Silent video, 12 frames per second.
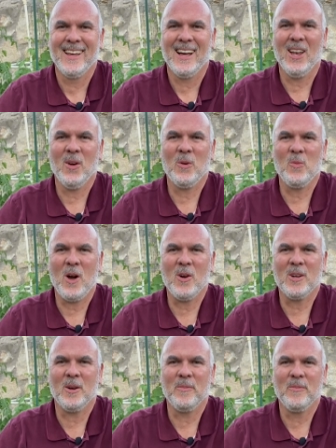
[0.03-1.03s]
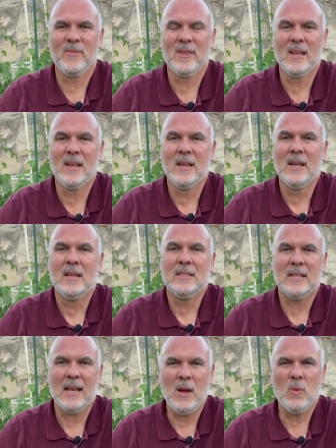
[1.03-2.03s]
Hello and welcome.
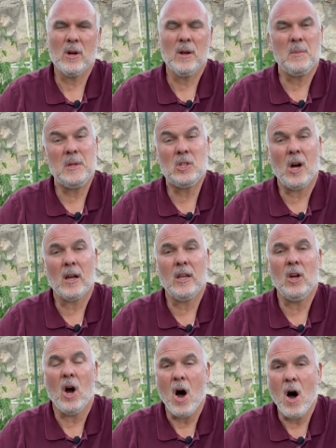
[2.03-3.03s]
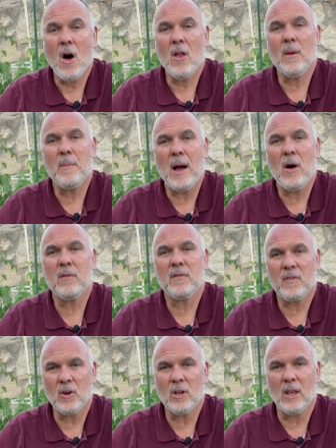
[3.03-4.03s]
Today we're going to be talking all about
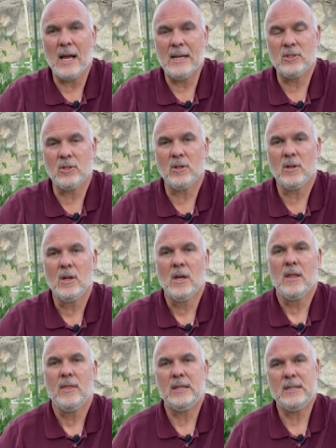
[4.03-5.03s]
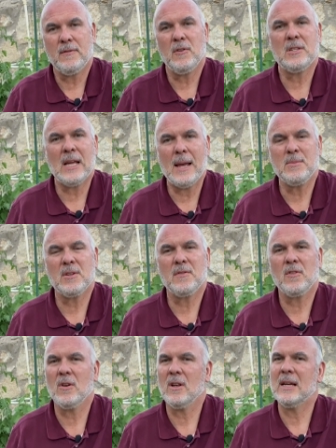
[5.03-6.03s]
fertilizer, the different types of
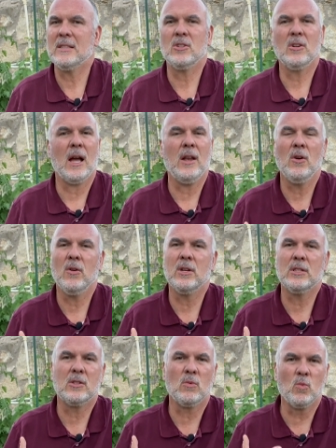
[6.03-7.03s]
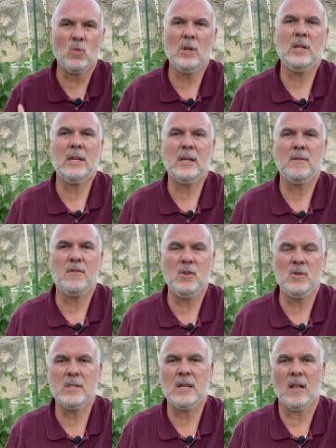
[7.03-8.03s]
fertilizer. I know it's really
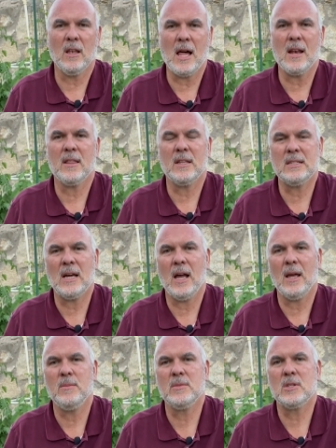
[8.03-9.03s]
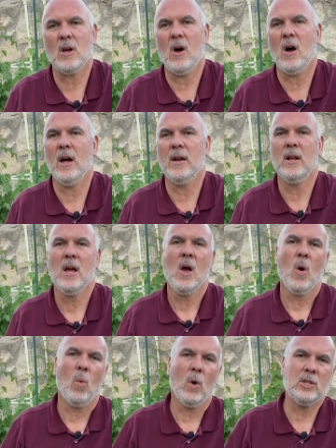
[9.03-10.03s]
confusing a lot of the times on
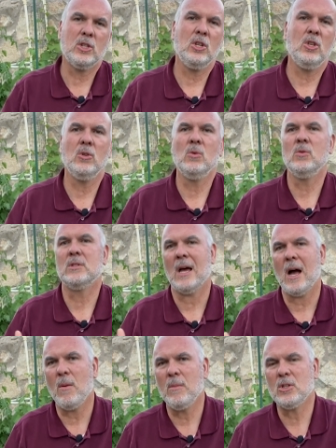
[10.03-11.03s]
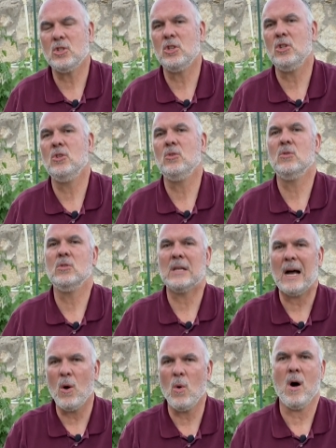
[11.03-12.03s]
what to use, how much to use,
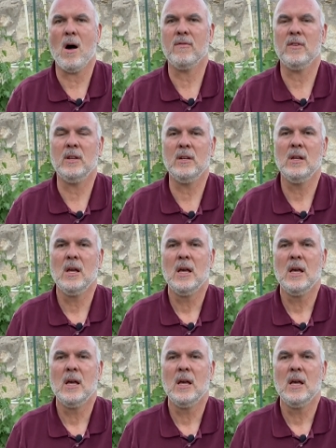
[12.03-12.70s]
how often.